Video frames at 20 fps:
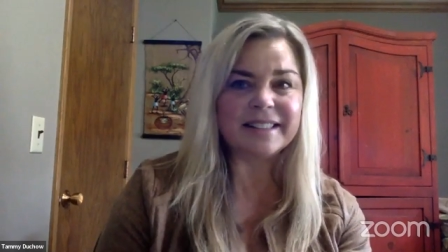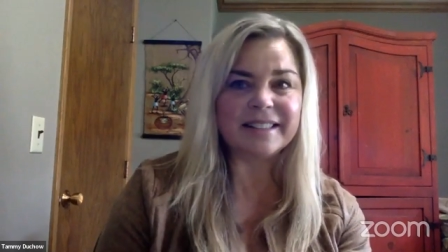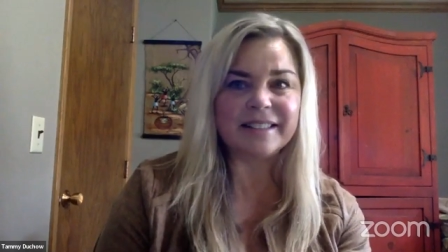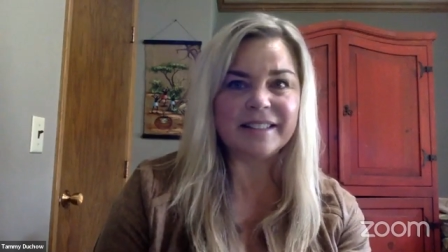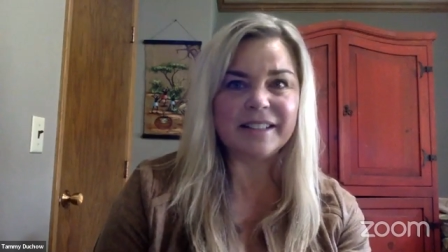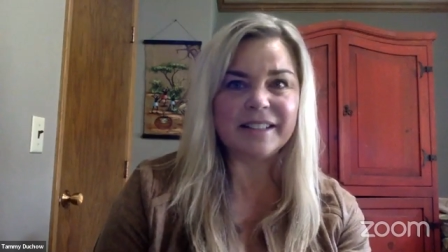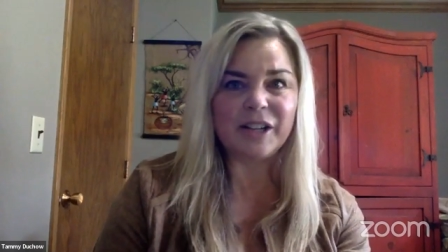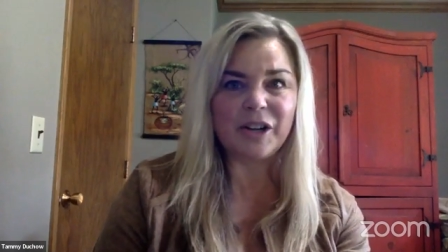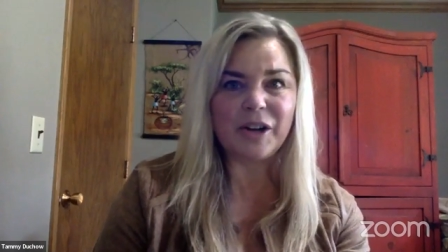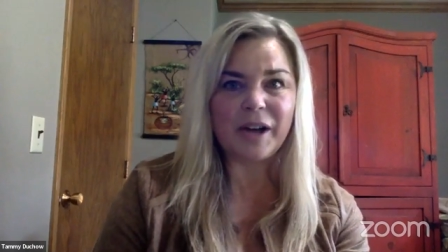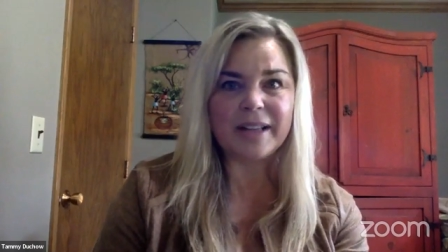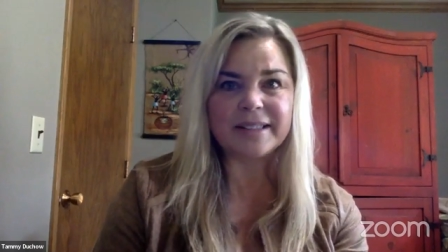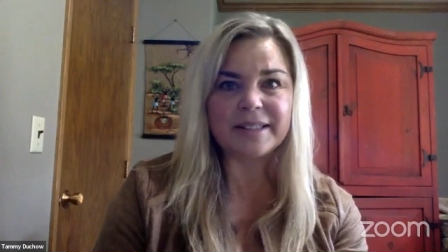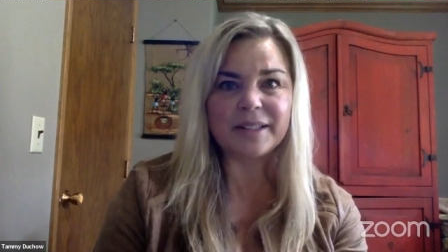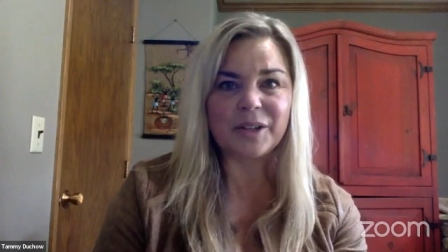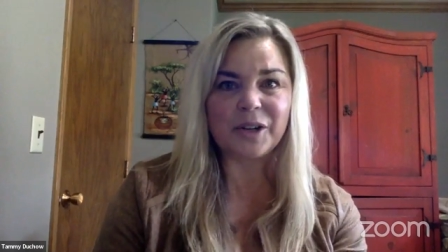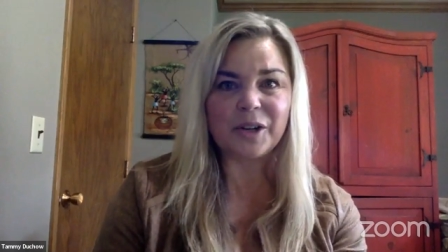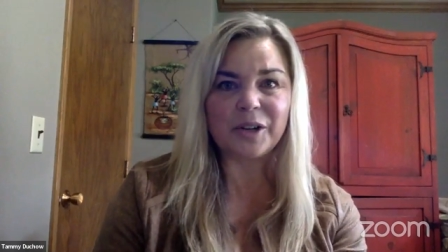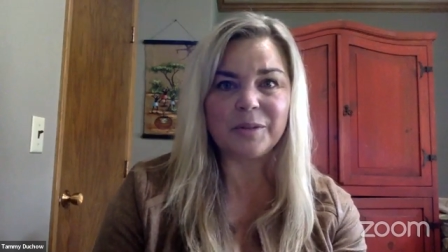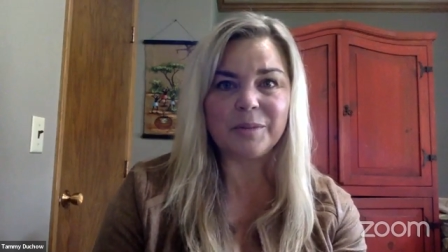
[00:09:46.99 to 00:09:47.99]
you know,
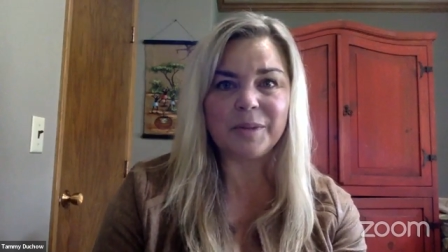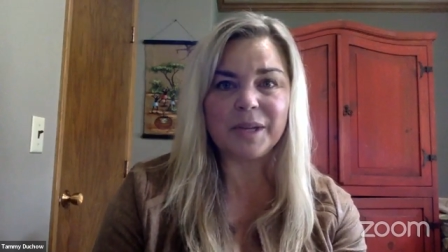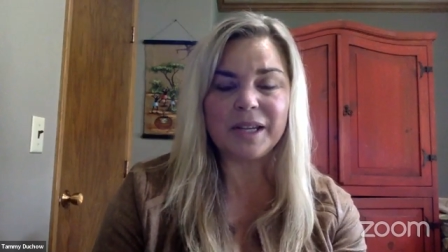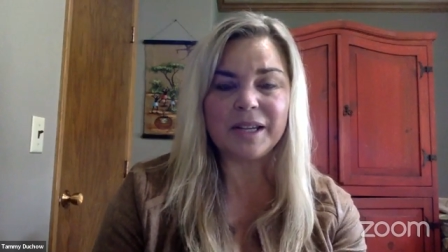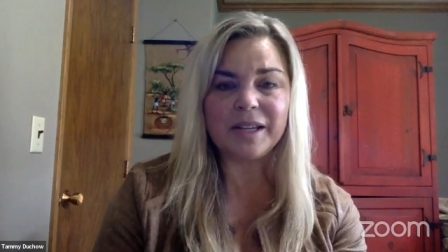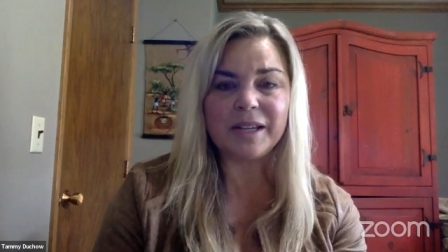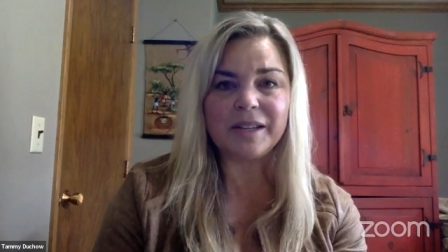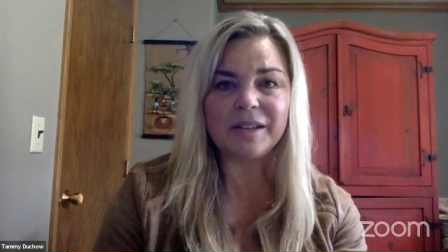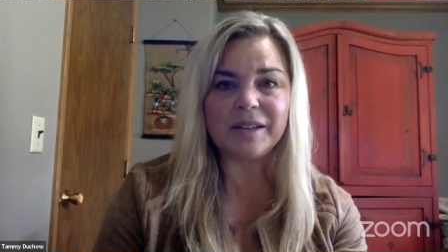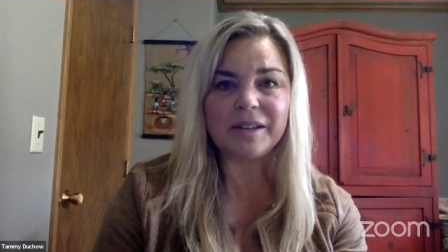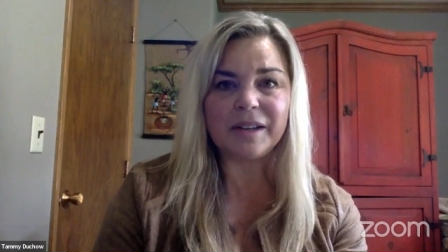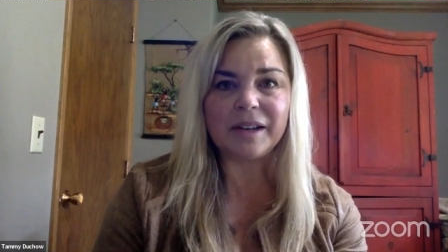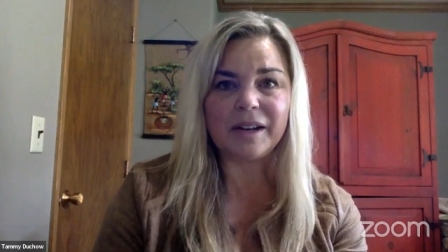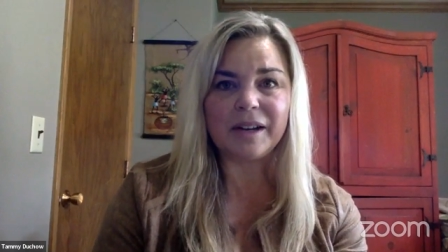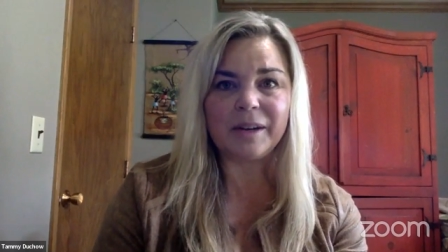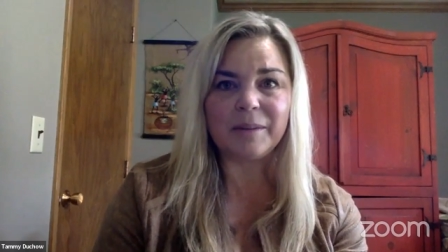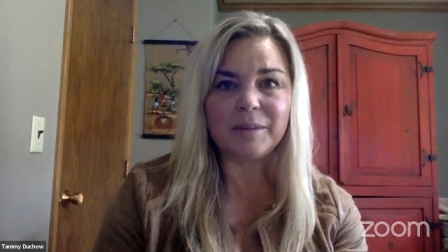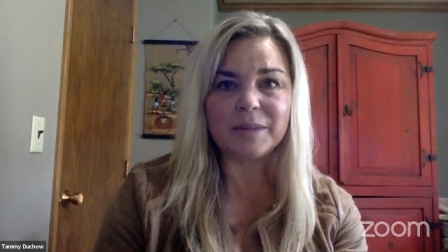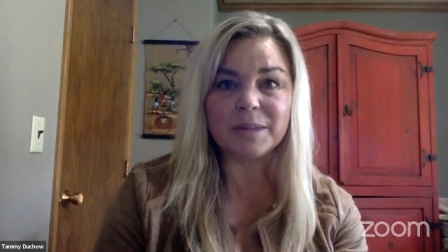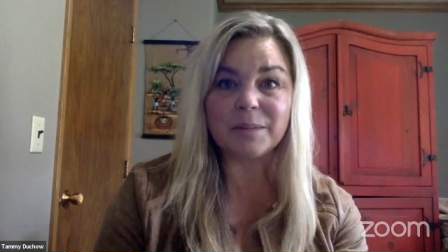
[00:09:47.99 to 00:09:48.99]
hasn't heard me
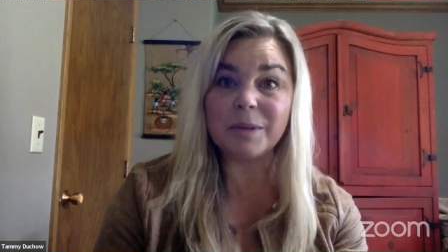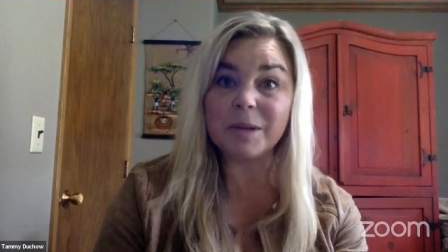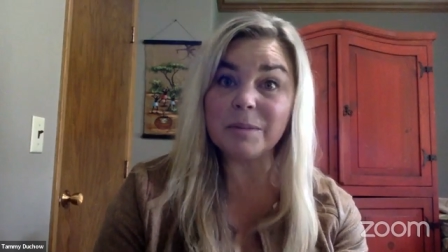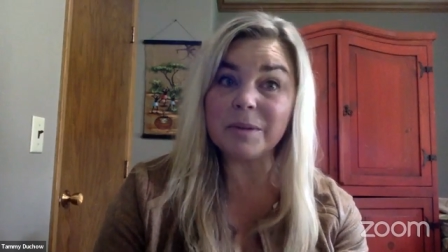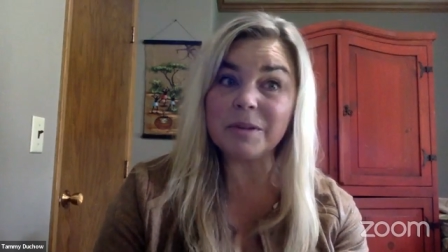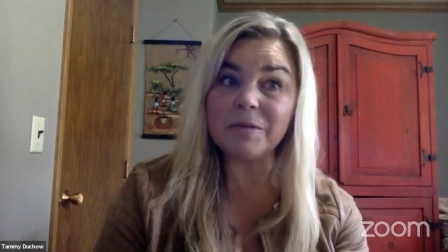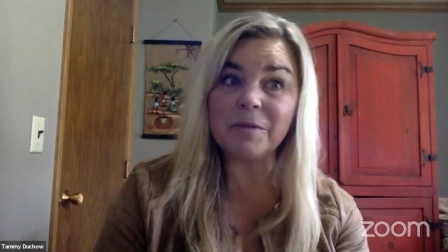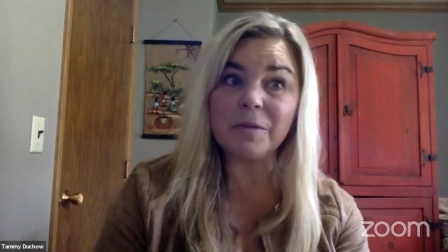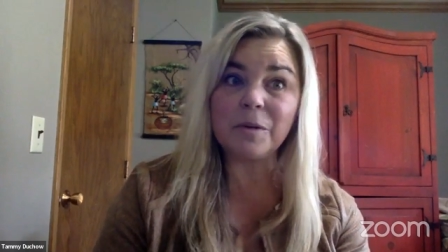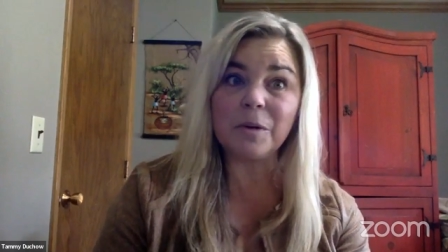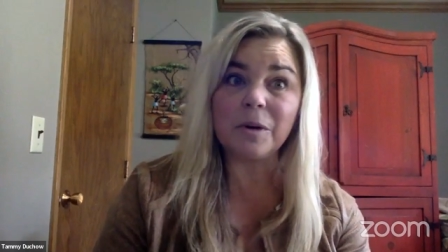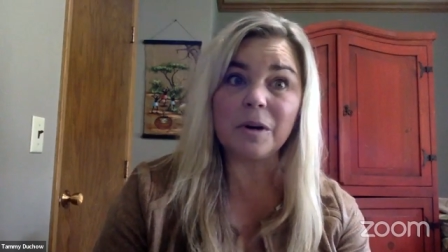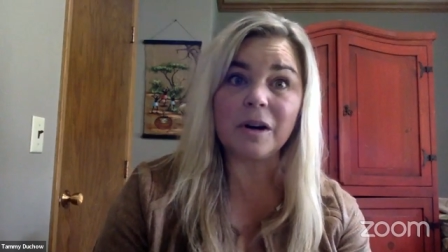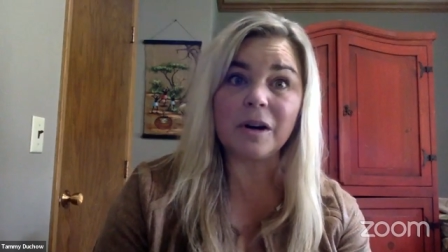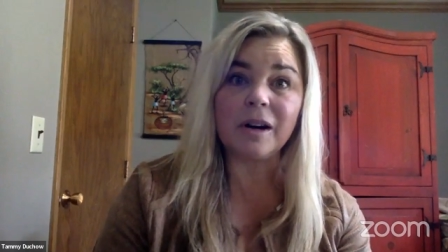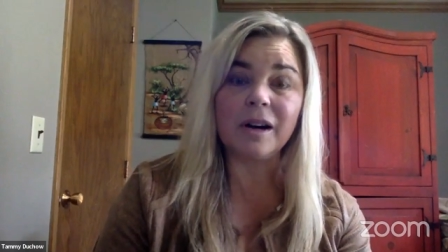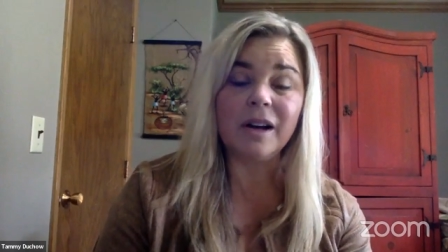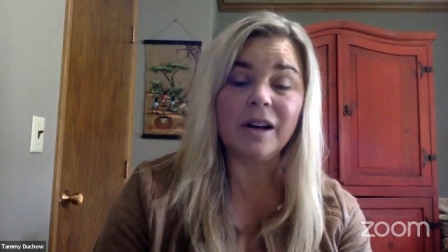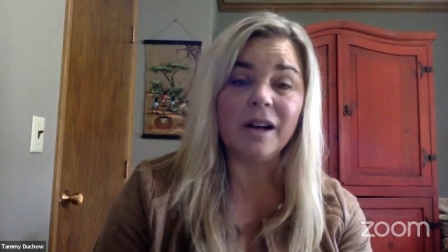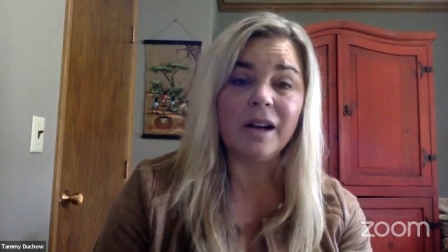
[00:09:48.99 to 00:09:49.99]
speak
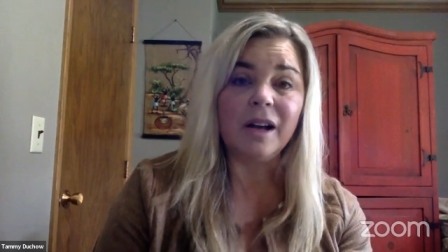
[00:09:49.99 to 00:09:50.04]
before,